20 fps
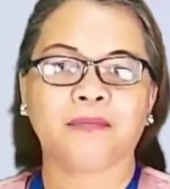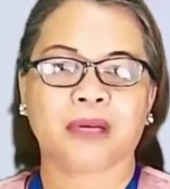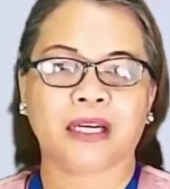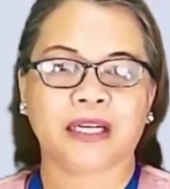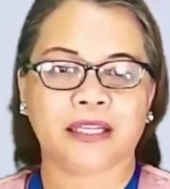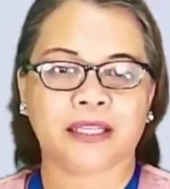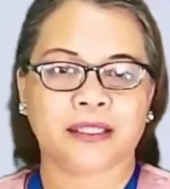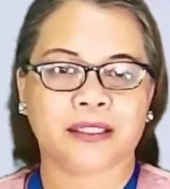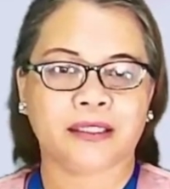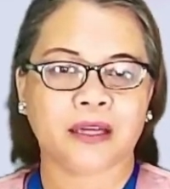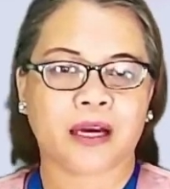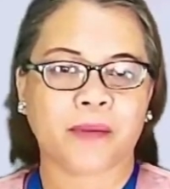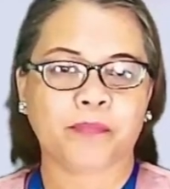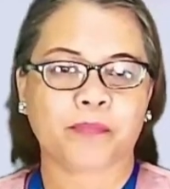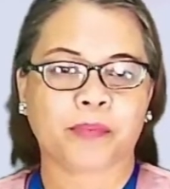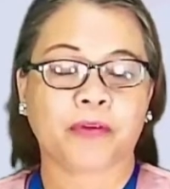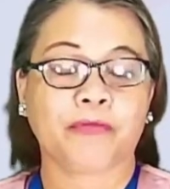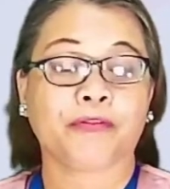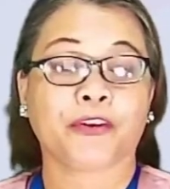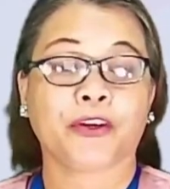Malinta
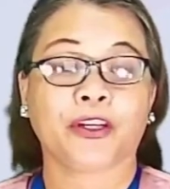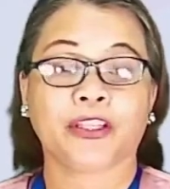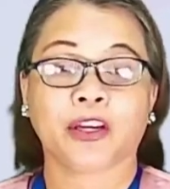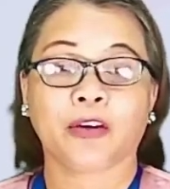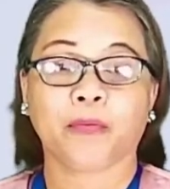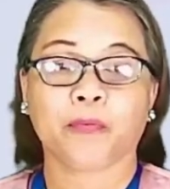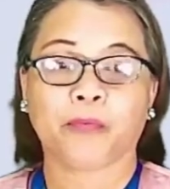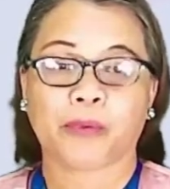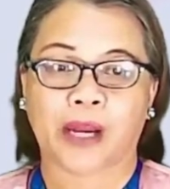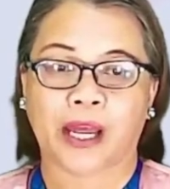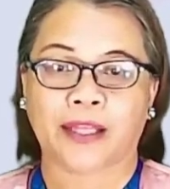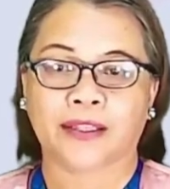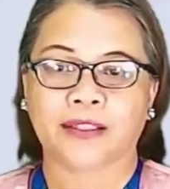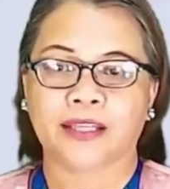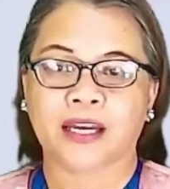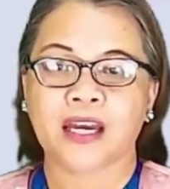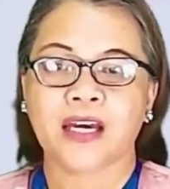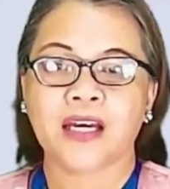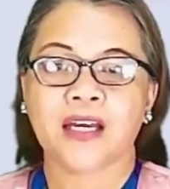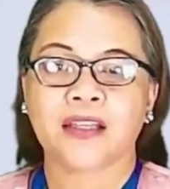prefer their brand,
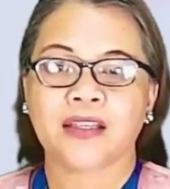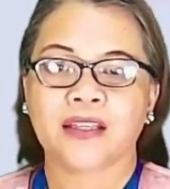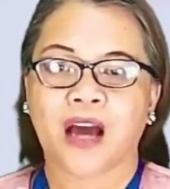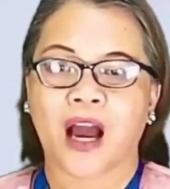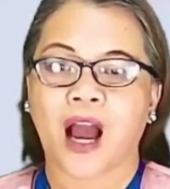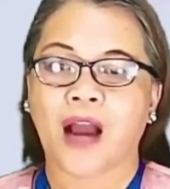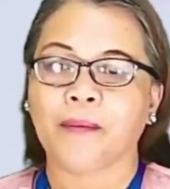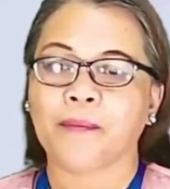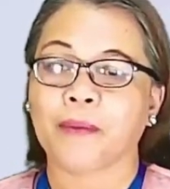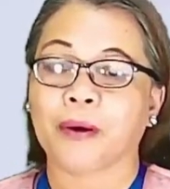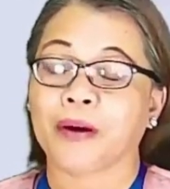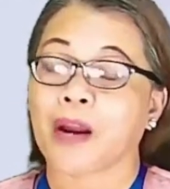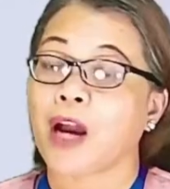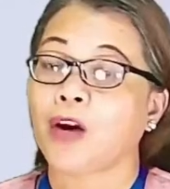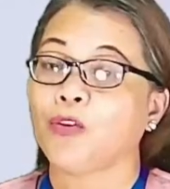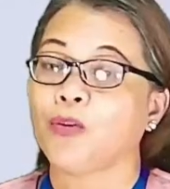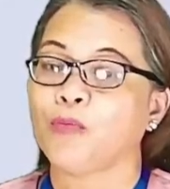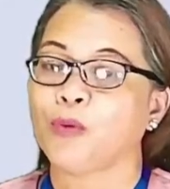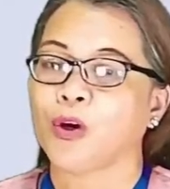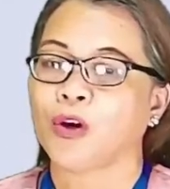the Ang
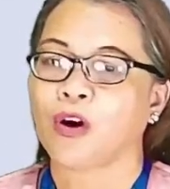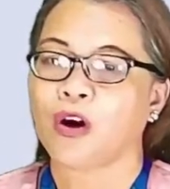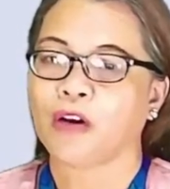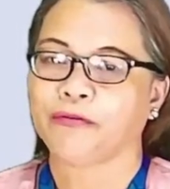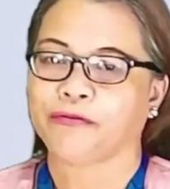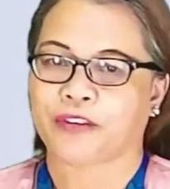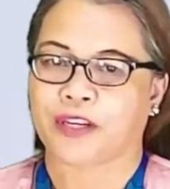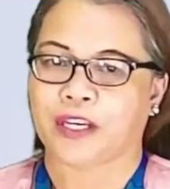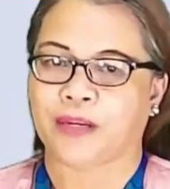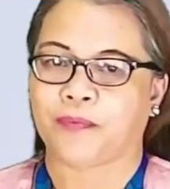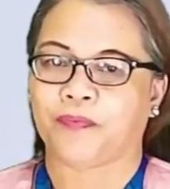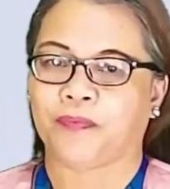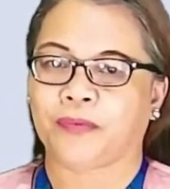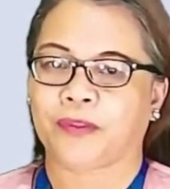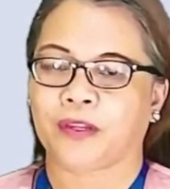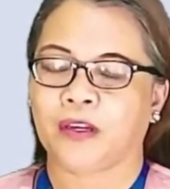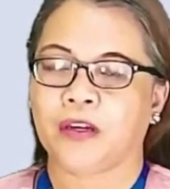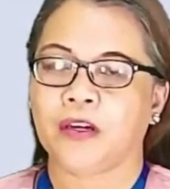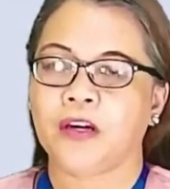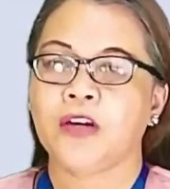Barako Mo Coffee.
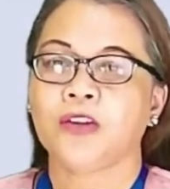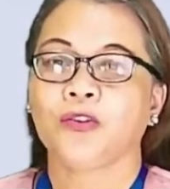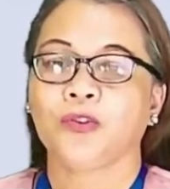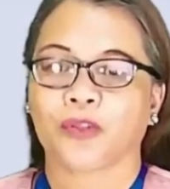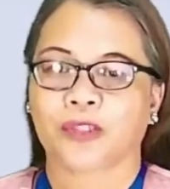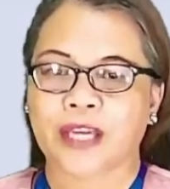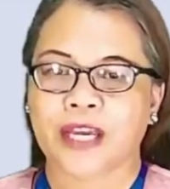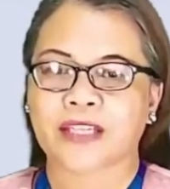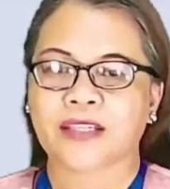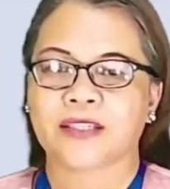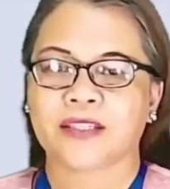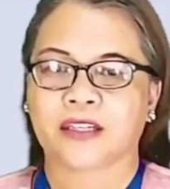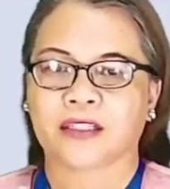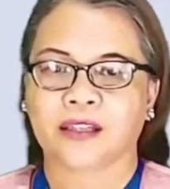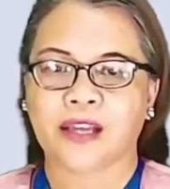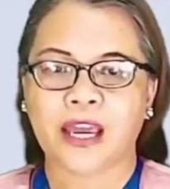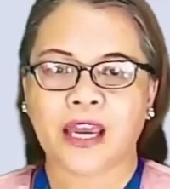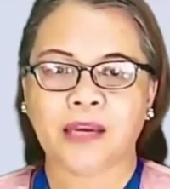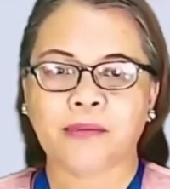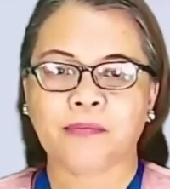To test the
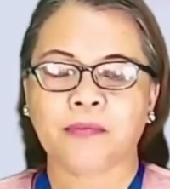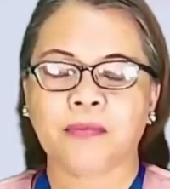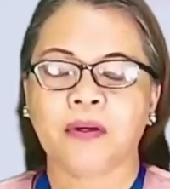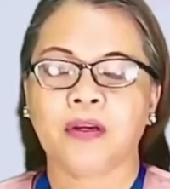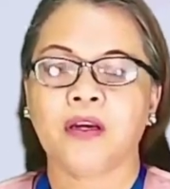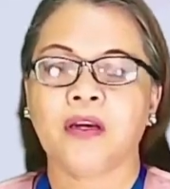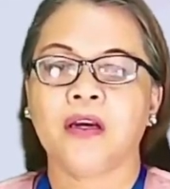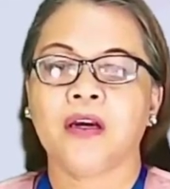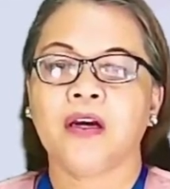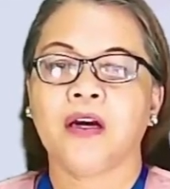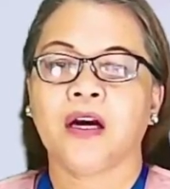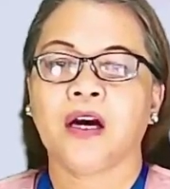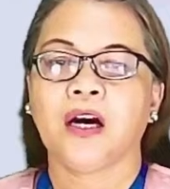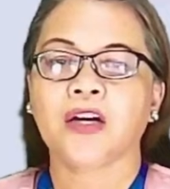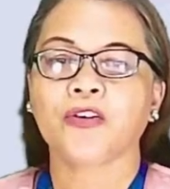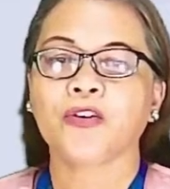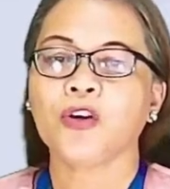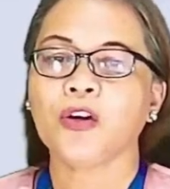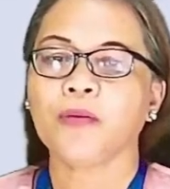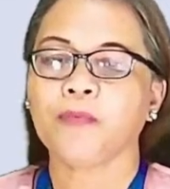claim,
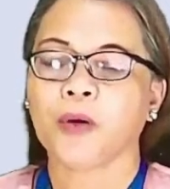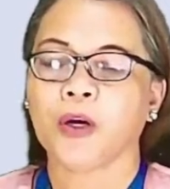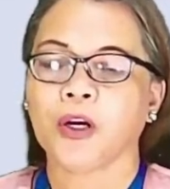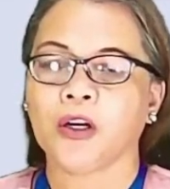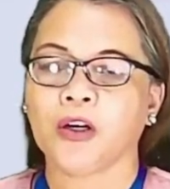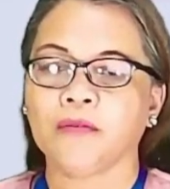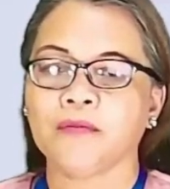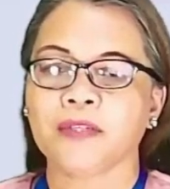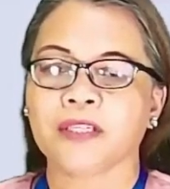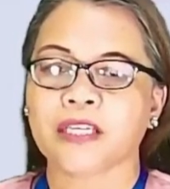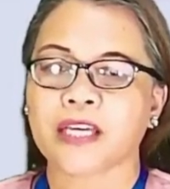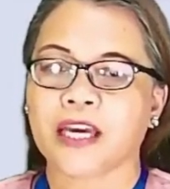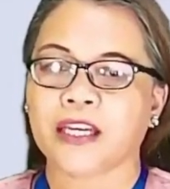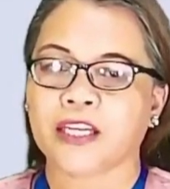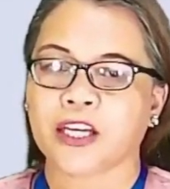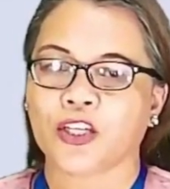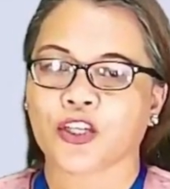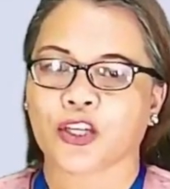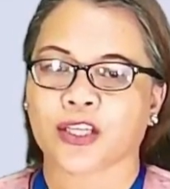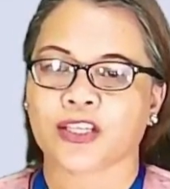a group of
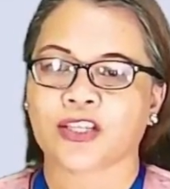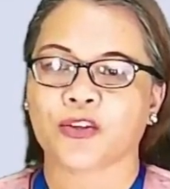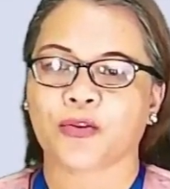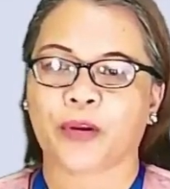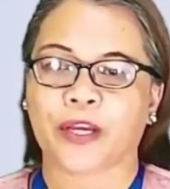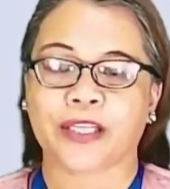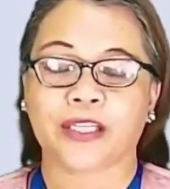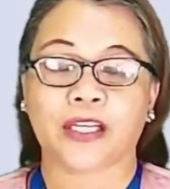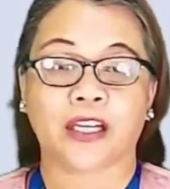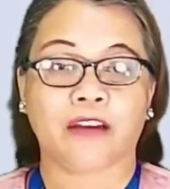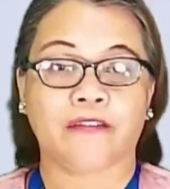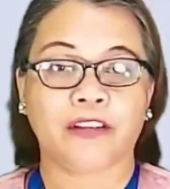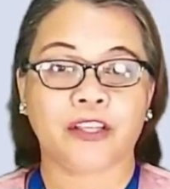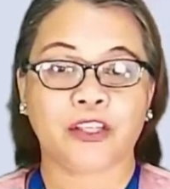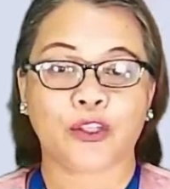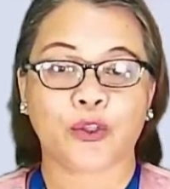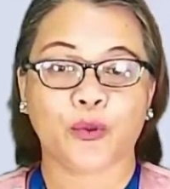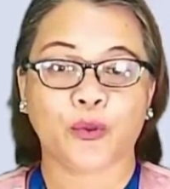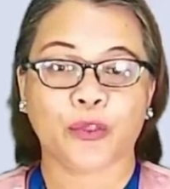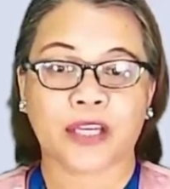CNHS grade 11
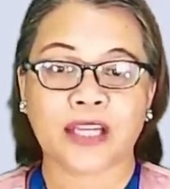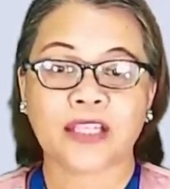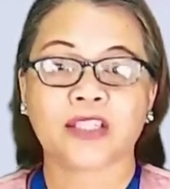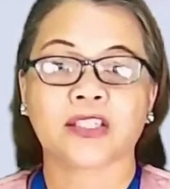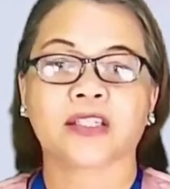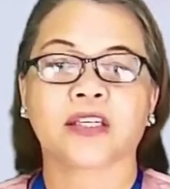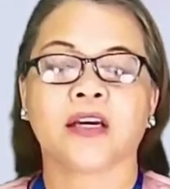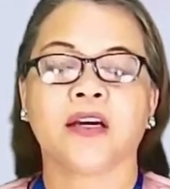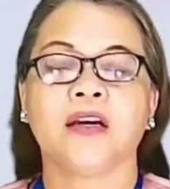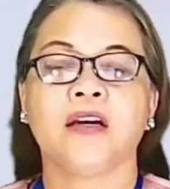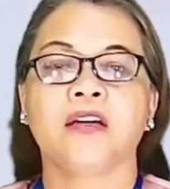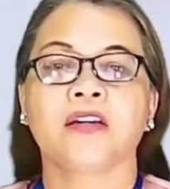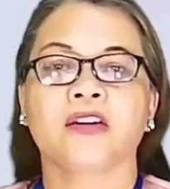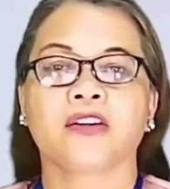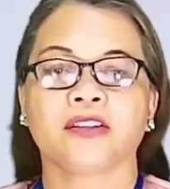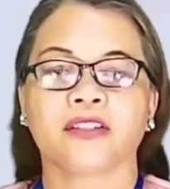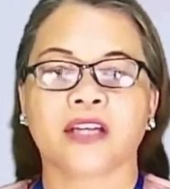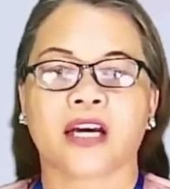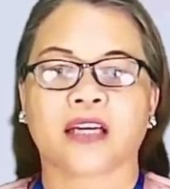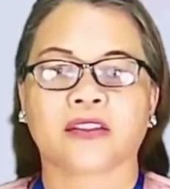students
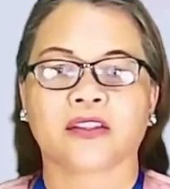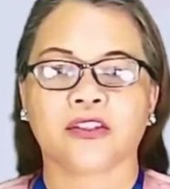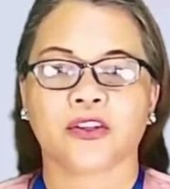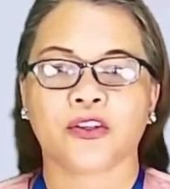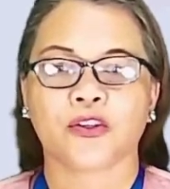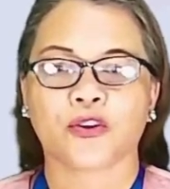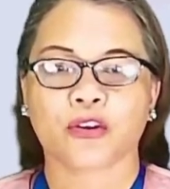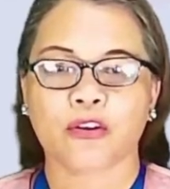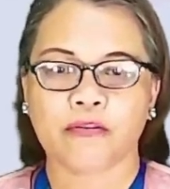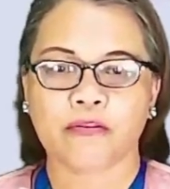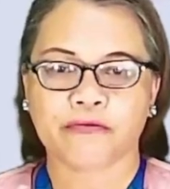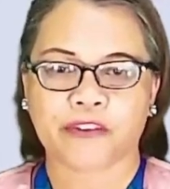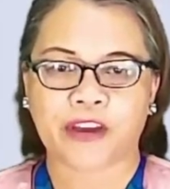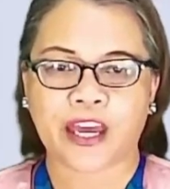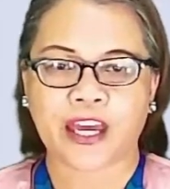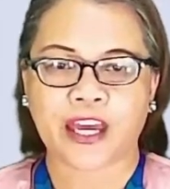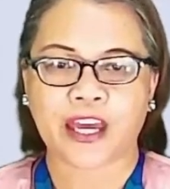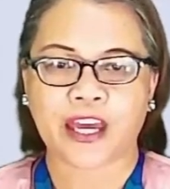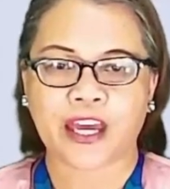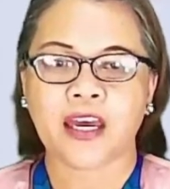conducted a
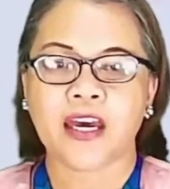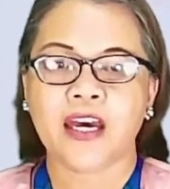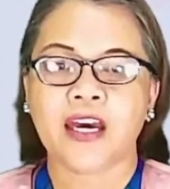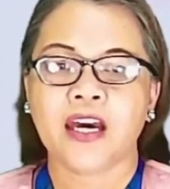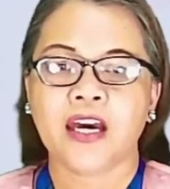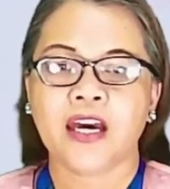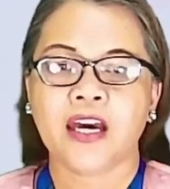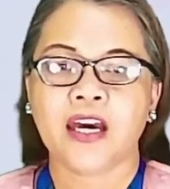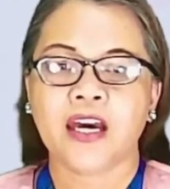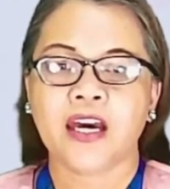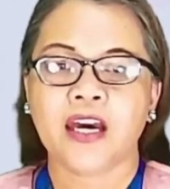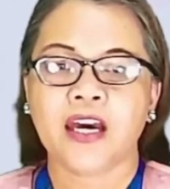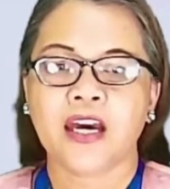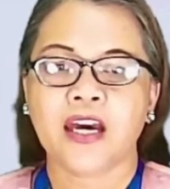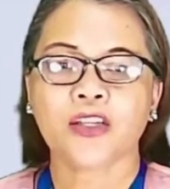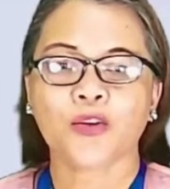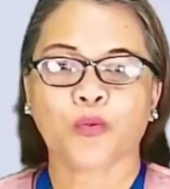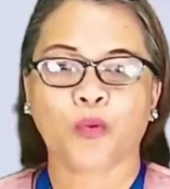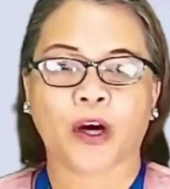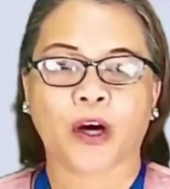survey, and this
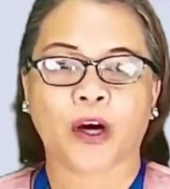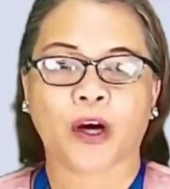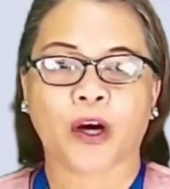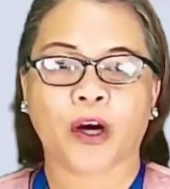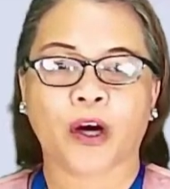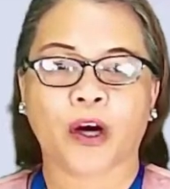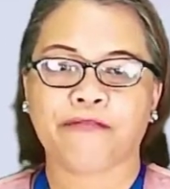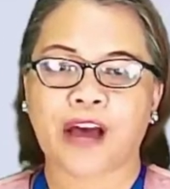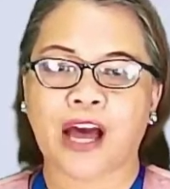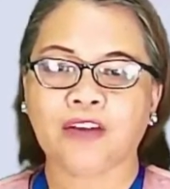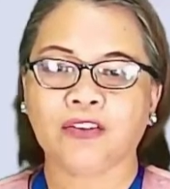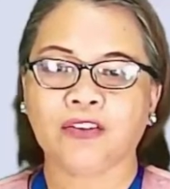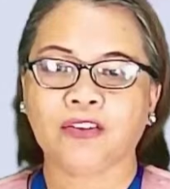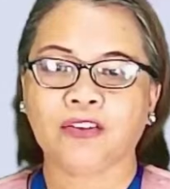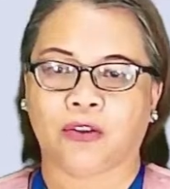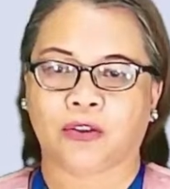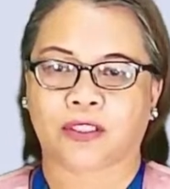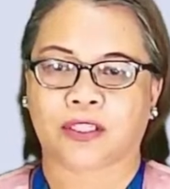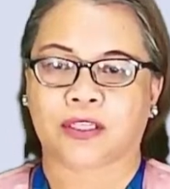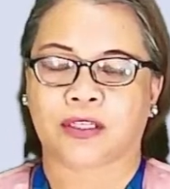is what they found
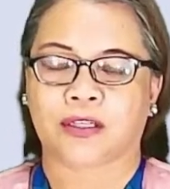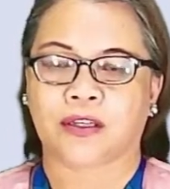out.